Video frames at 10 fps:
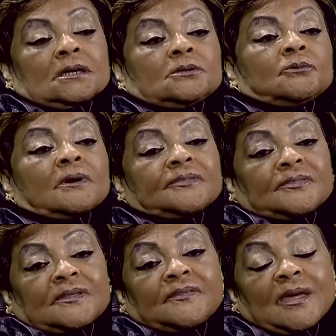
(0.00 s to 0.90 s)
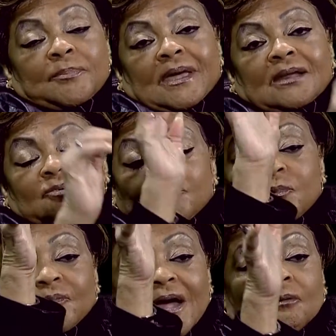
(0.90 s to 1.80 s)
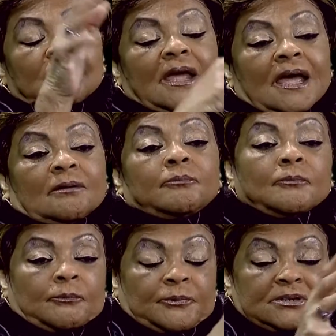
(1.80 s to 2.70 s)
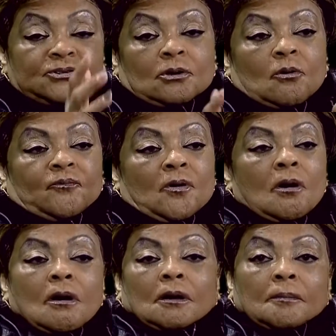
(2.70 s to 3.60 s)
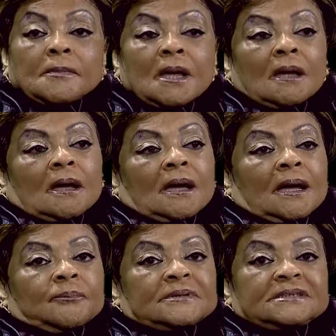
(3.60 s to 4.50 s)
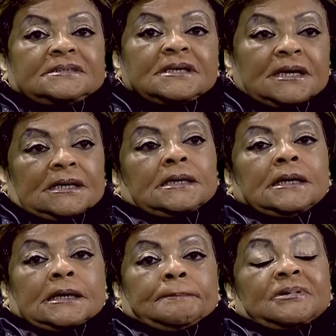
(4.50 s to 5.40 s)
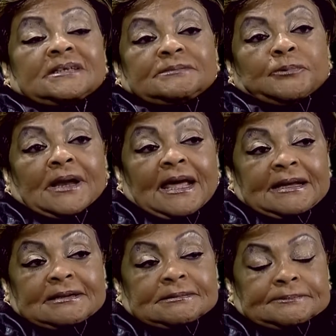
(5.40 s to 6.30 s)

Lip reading: north, then they began to move out, and we took over Harlem. I would say, because when I